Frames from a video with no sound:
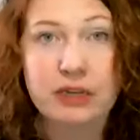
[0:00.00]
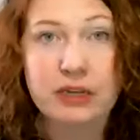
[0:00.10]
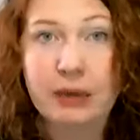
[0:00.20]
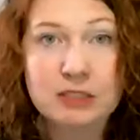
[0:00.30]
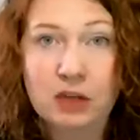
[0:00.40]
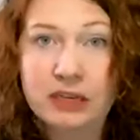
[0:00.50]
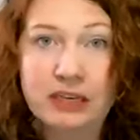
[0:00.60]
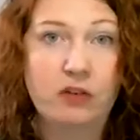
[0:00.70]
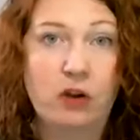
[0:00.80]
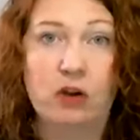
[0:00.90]
an Amazon
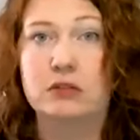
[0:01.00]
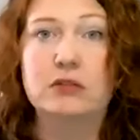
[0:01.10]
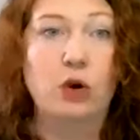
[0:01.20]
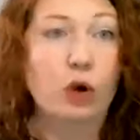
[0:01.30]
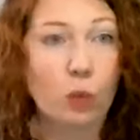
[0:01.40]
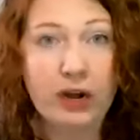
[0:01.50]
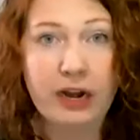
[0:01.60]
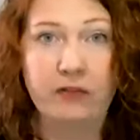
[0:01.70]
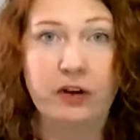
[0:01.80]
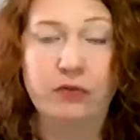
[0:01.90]
gift card or
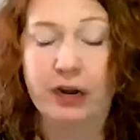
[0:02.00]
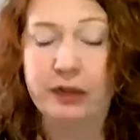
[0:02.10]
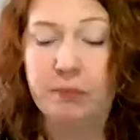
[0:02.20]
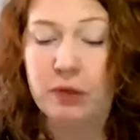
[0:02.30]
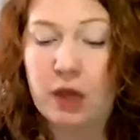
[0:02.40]
whatever. Right.